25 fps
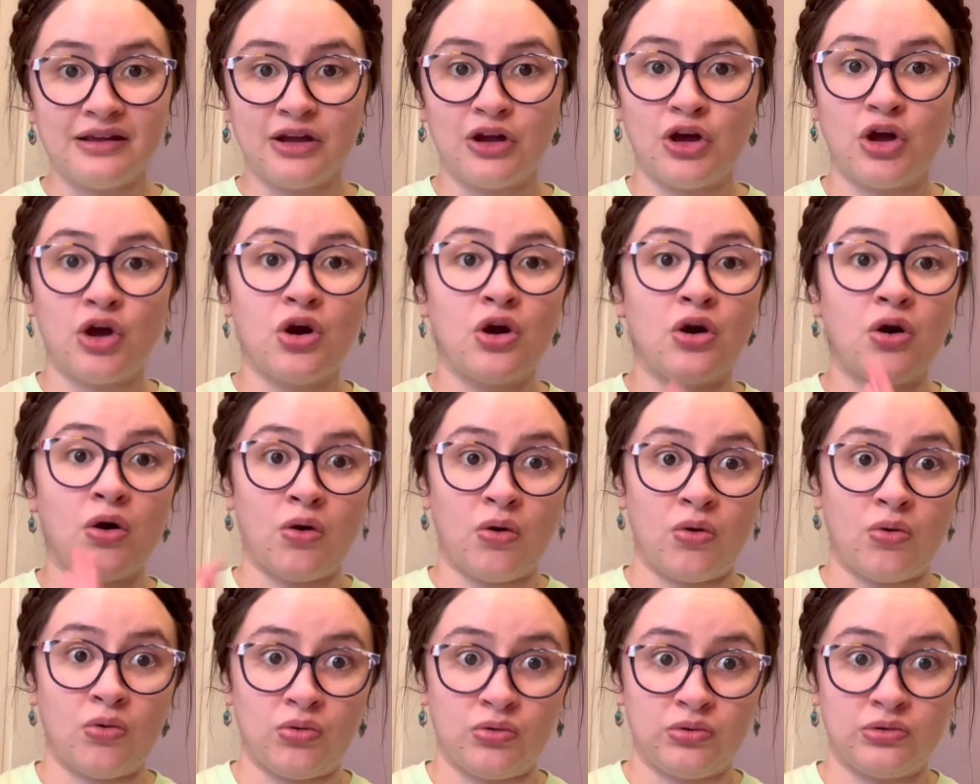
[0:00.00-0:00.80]

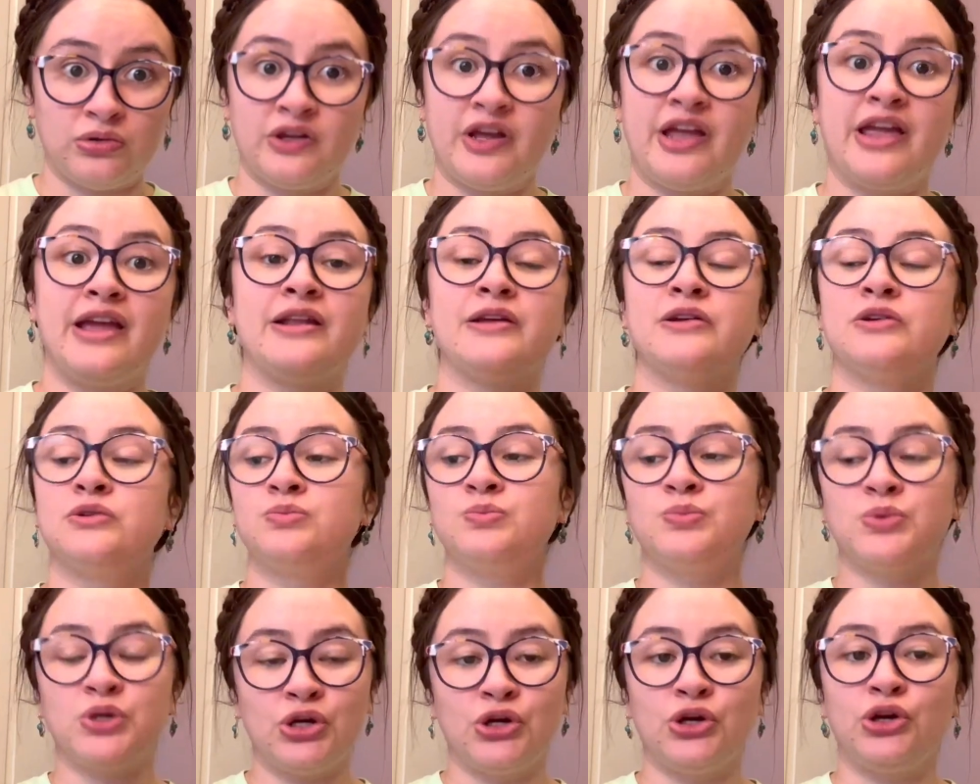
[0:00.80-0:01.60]
gold. It is
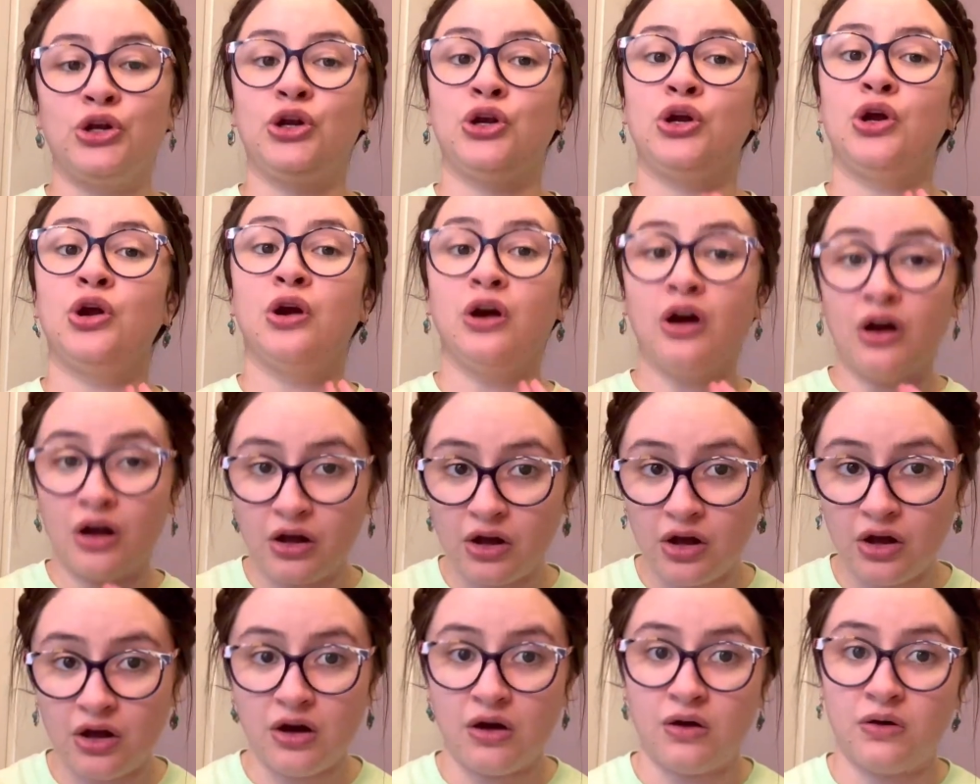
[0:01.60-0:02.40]
pure
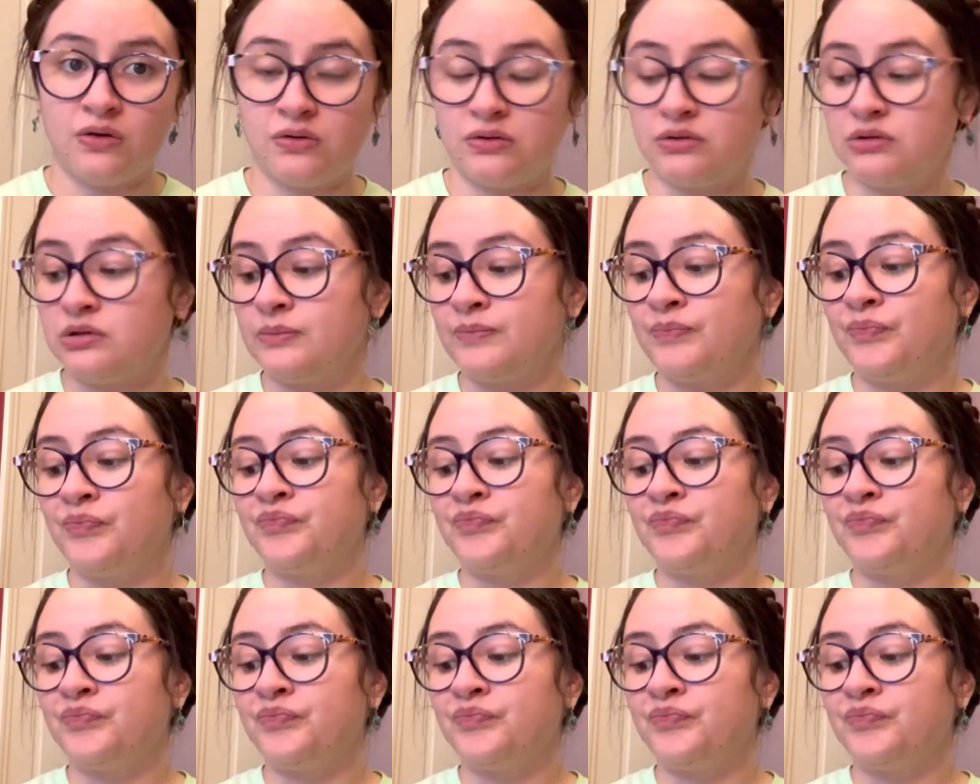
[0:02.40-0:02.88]
gold.